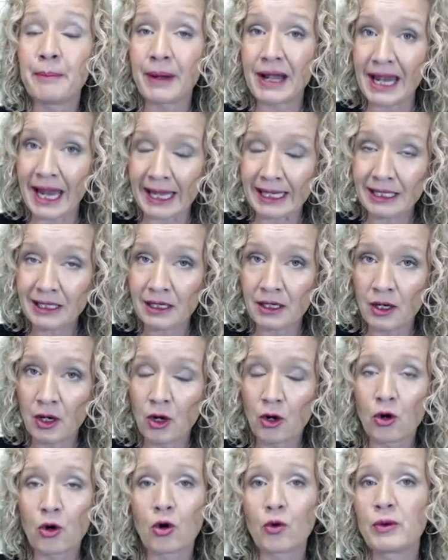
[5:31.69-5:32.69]
blank,
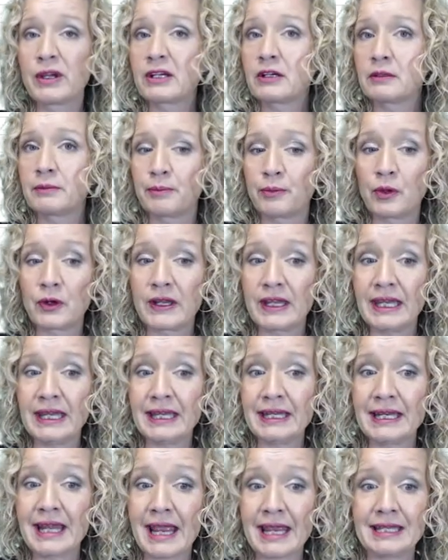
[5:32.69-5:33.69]
or we could put
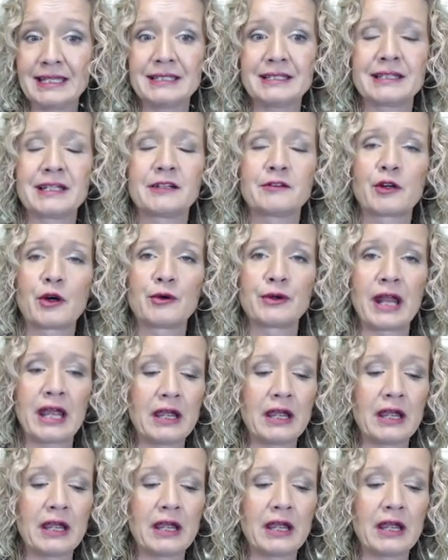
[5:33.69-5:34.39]
in a 0.